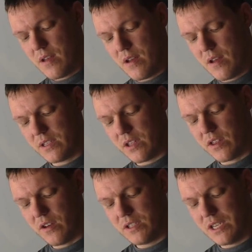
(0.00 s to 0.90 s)
uh, as a
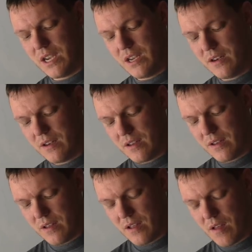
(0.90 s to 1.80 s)
13,
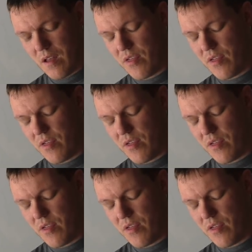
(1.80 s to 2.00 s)
uh,